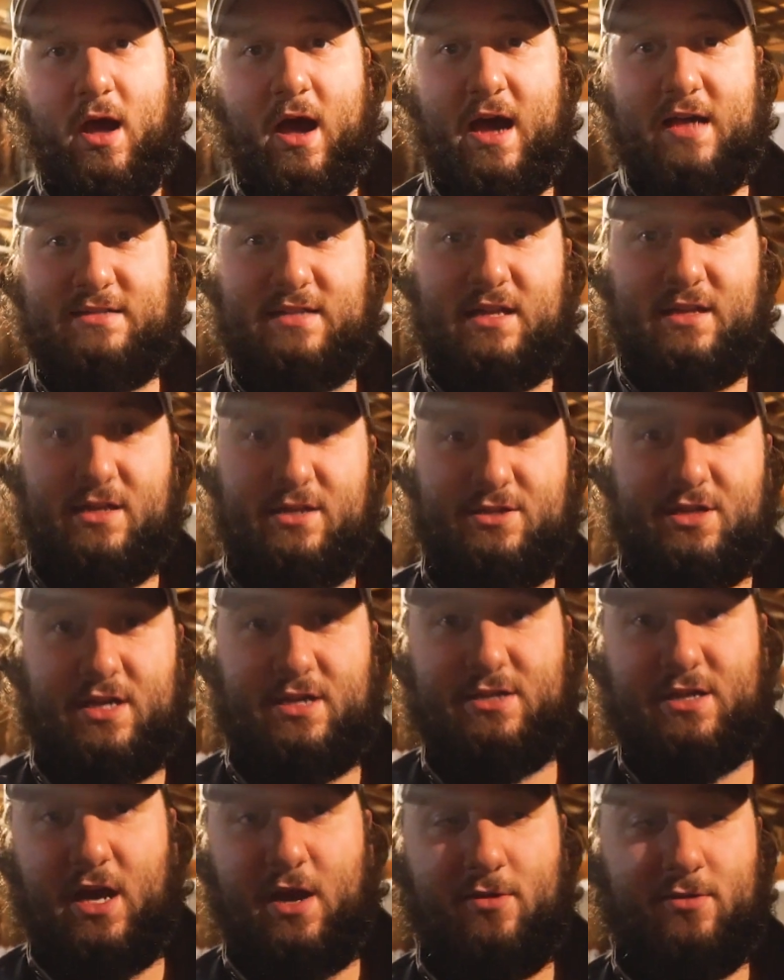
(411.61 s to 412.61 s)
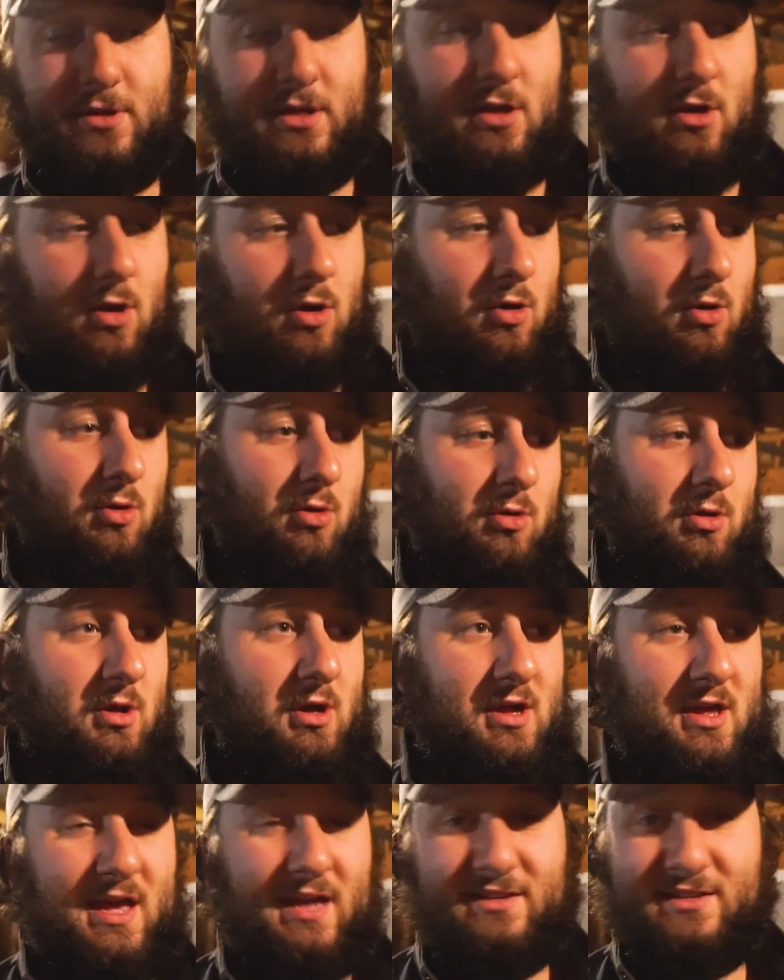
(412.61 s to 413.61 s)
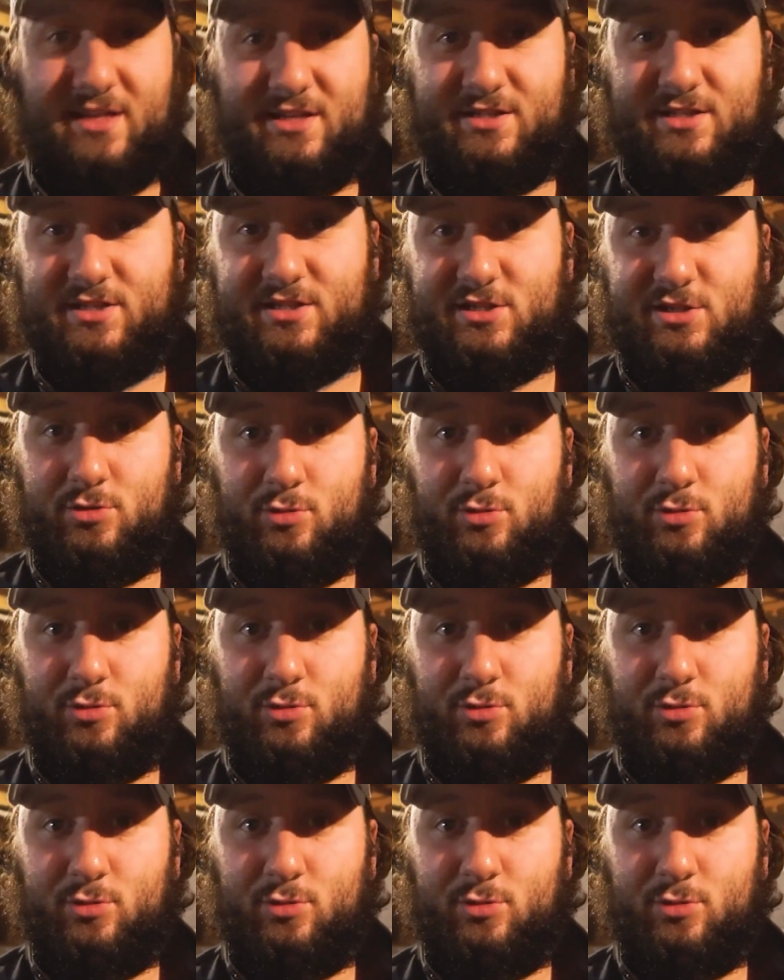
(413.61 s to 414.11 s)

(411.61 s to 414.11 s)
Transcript: I decided to change out the whole ignition